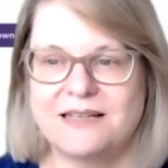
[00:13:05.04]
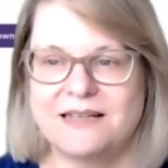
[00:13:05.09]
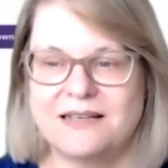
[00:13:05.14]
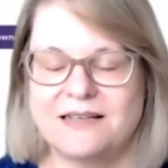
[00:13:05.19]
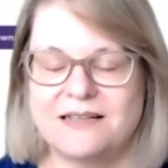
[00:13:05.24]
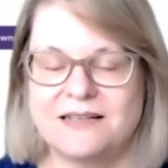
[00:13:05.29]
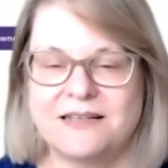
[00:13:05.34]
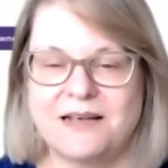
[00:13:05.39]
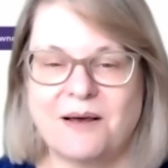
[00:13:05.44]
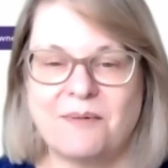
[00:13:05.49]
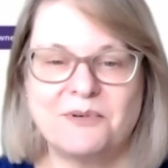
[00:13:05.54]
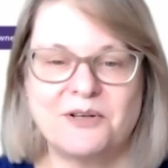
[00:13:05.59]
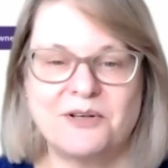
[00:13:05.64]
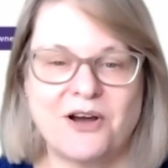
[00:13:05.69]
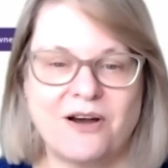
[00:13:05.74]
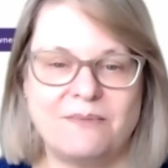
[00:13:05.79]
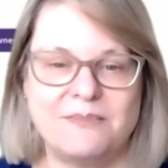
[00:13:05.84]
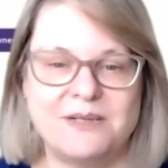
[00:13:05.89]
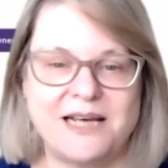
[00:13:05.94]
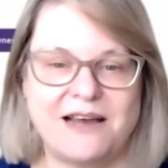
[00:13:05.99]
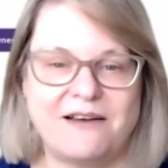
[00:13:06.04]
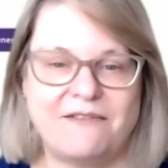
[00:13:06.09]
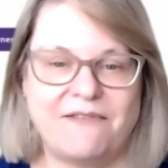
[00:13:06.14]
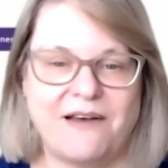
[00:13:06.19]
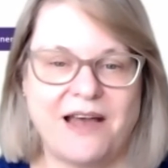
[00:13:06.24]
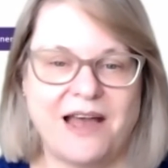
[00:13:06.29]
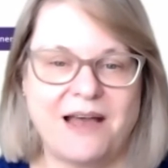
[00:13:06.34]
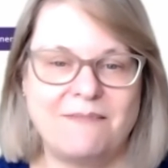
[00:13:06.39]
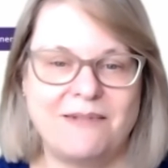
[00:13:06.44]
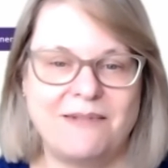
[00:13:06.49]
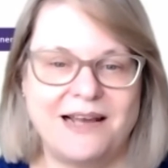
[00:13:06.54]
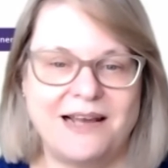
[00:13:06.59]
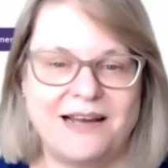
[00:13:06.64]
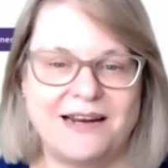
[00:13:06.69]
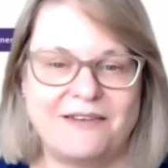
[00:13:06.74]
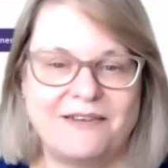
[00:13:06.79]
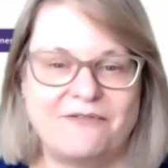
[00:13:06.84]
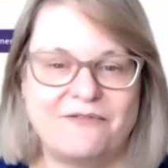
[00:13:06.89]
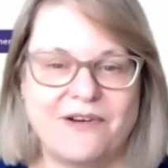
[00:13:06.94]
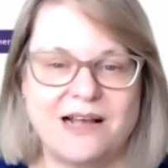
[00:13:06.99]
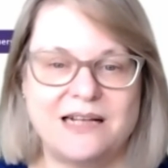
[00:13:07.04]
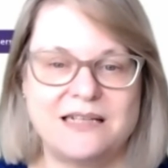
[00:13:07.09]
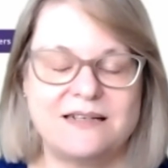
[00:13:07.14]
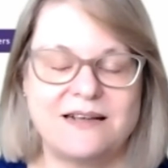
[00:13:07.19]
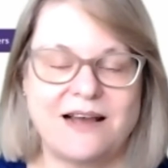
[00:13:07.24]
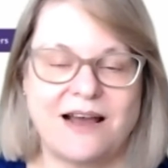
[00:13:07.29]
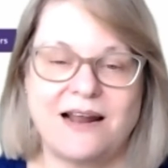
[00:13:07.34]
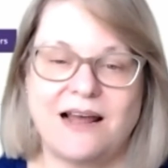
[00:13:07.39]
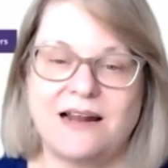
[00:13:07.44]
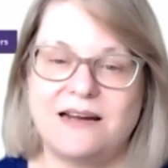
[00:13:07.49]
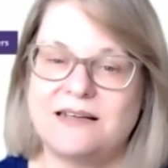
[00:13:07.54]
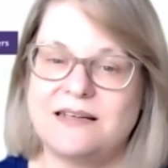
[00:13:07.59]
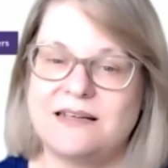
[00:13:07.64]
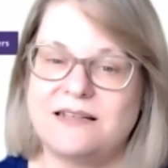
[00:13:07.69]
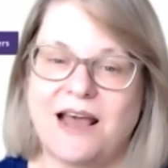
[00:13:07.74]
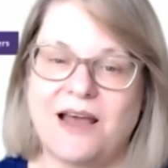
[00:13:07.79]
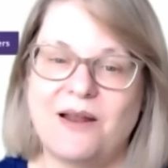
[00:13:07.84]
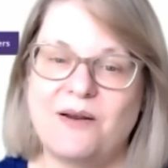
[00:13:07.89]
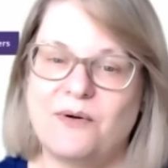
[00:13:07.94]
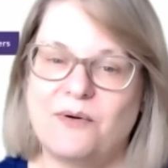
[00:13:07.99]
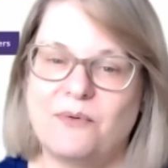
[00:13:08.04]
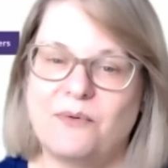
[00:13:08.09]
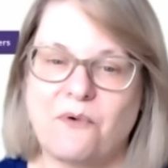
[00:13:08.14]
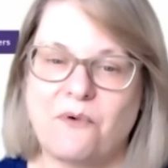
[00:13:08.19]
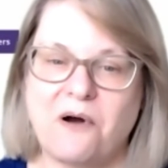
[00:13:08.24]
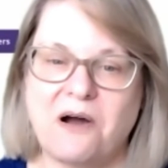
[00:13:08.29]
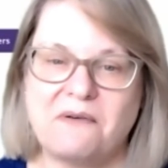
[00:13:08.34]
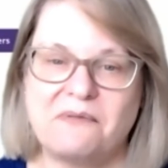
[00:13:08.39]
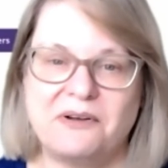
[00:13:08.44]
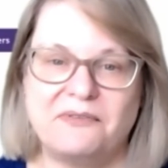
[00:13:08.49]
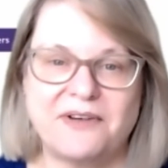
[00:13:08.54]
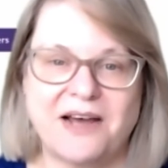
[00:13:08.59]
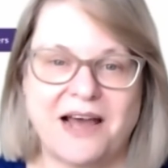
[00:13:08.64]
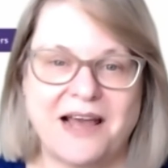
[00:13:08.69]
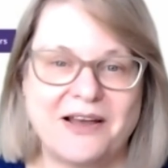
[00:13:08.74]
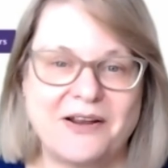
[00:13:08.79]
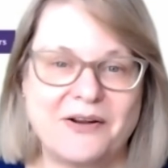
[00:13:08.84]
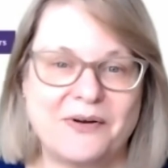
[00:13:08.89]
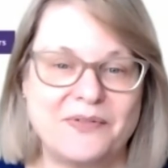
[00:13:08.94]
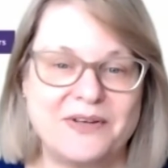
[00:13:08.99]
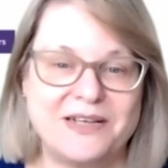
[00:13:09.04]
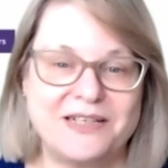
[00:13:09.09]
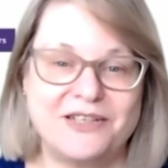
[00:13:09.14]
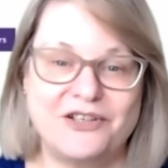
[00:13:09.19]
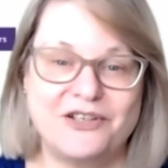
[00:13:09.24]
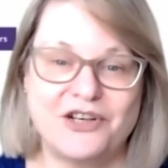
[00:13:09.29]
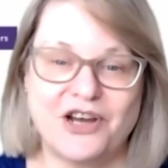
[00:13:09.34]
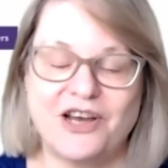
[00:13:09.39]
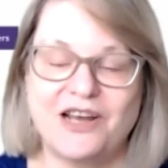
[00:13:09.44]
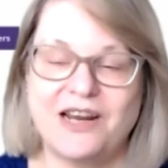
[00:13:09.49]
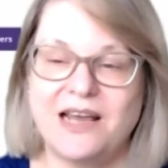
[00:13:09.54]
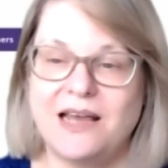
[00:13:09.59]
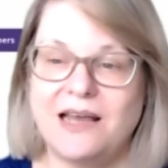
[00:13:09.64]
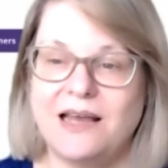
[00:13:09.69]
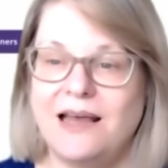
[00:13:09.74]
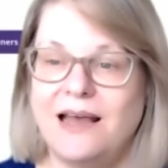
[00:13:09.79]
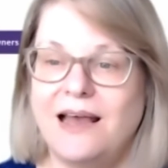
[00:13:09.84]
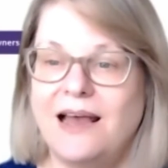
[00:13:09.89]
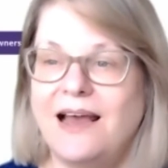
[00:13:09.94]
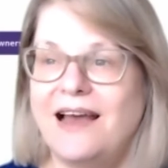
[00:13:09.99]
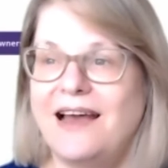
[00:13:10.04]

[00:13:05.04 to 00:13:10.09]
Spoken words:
Sometimes our family and their friends don't understand why we've taken on this journey,